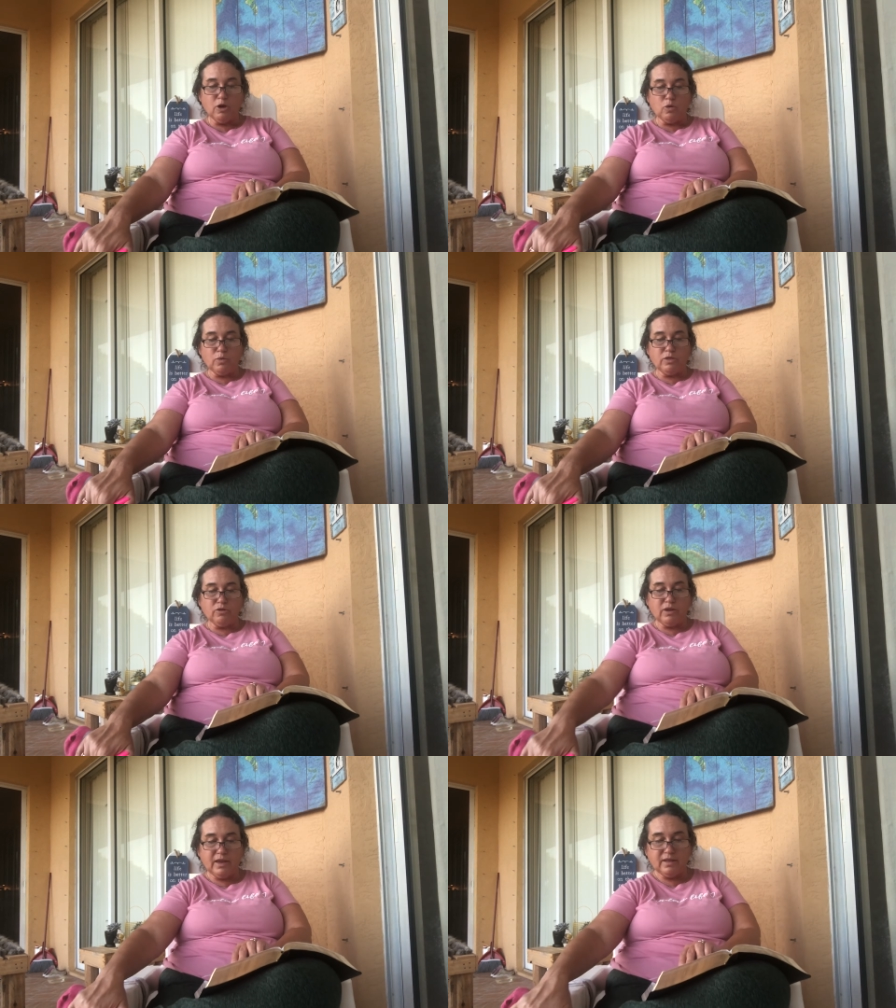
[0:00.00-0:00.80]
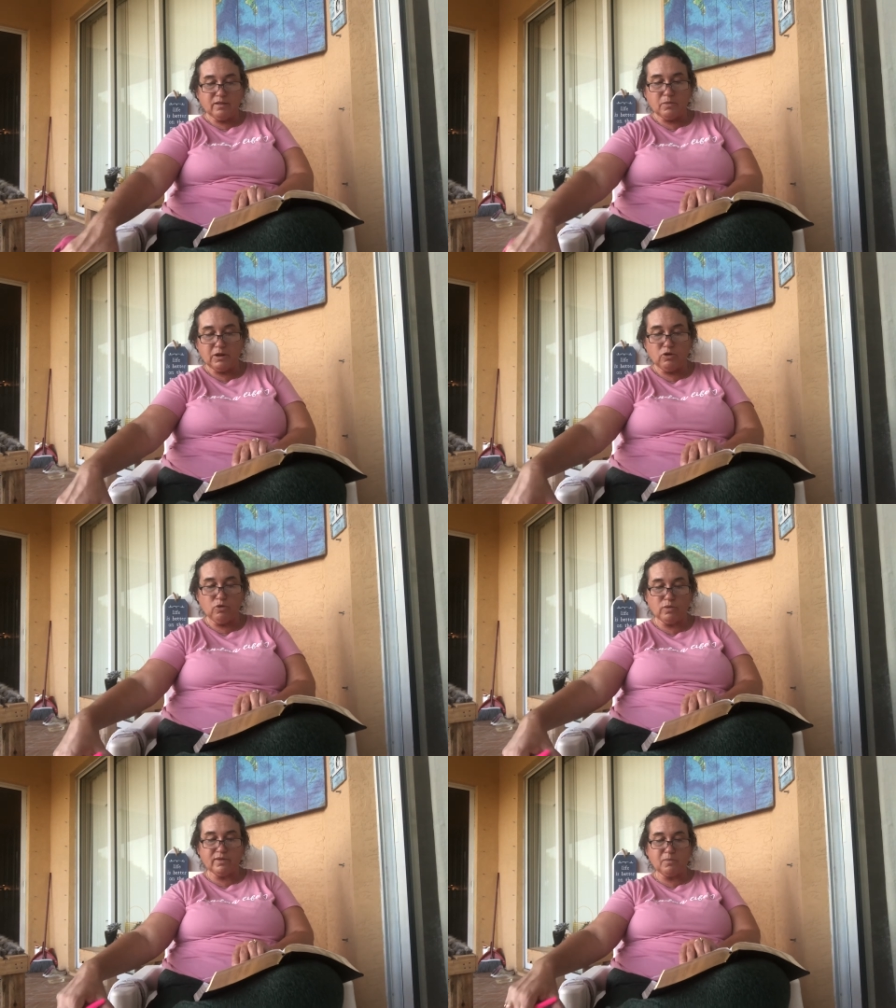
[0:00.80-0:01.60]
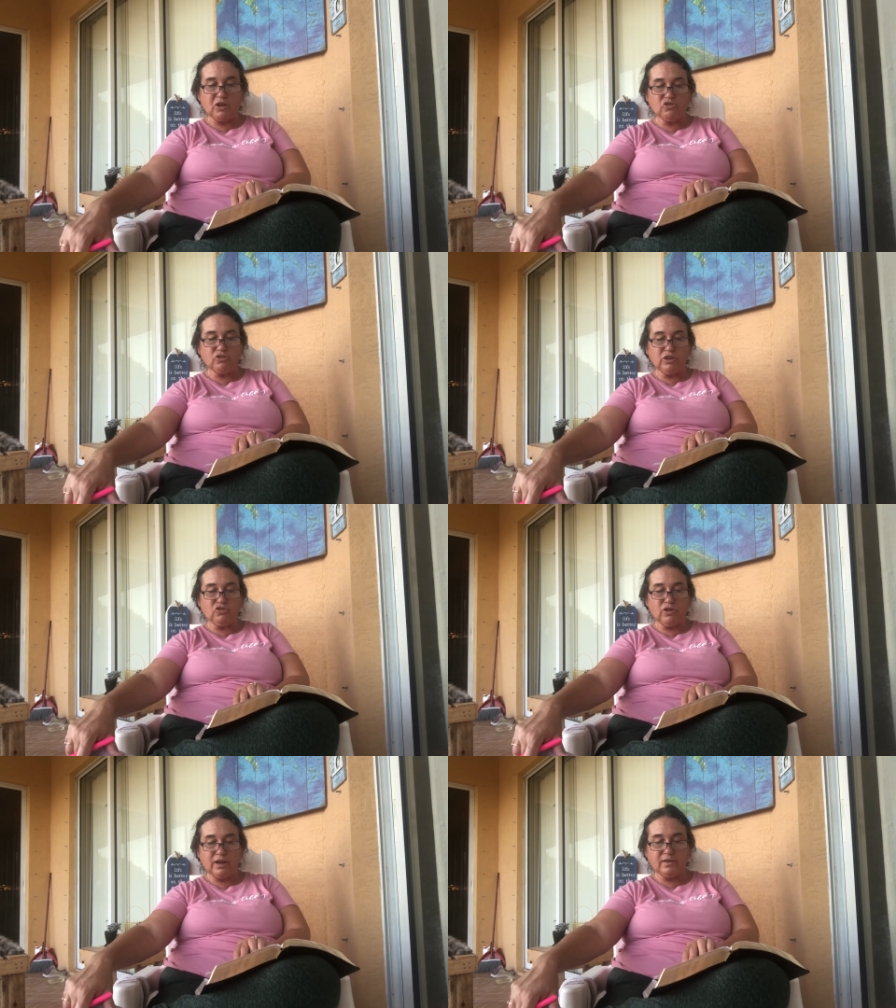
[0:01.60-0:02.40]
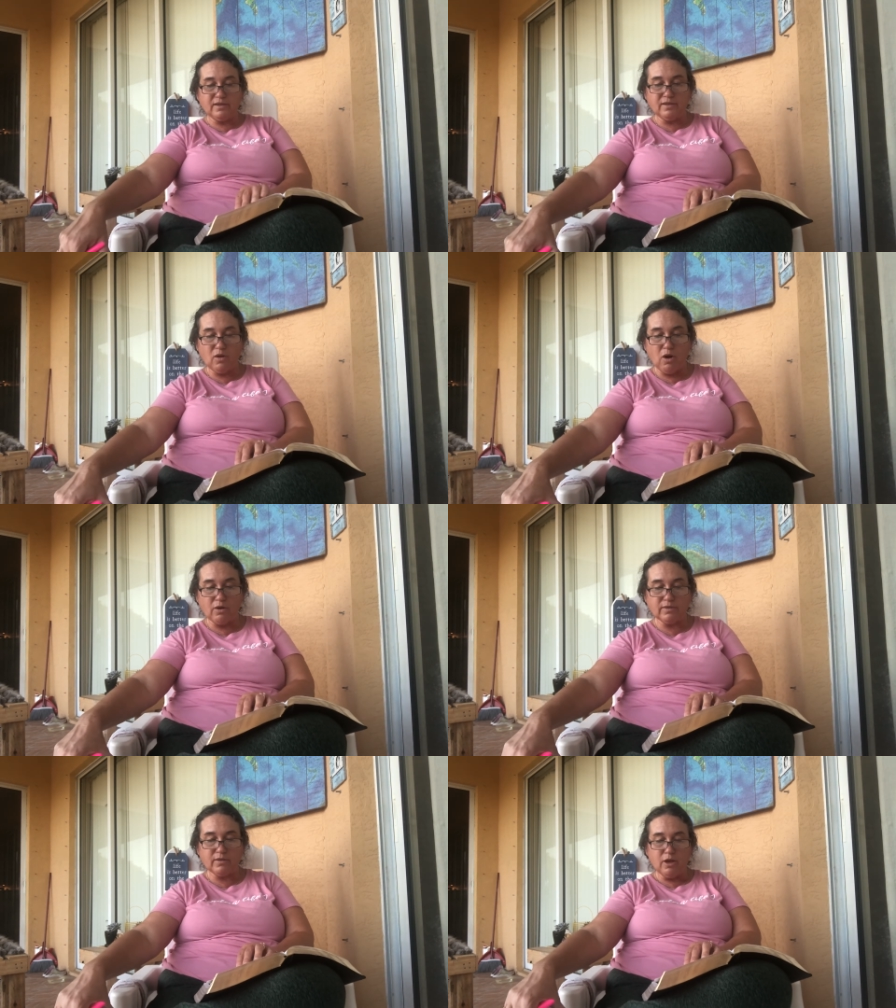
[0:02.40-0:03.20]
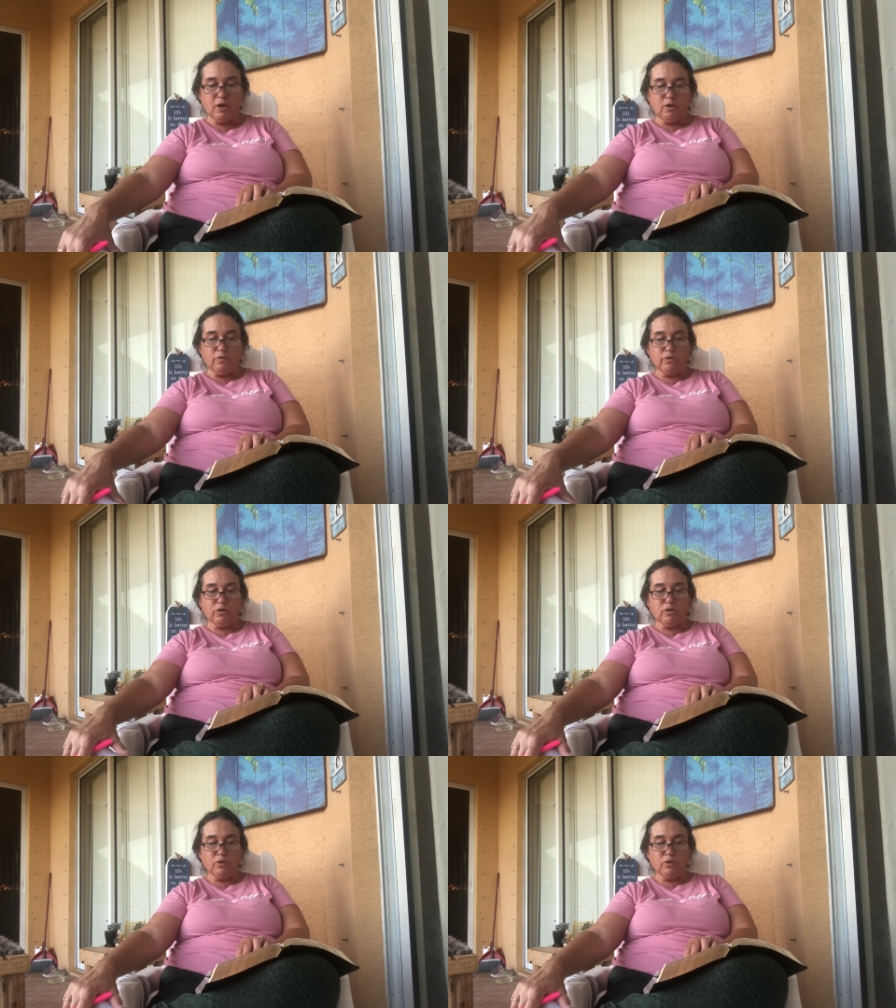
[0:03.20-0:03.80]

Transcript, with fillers: with their kinsmen who were specially trained in songs for the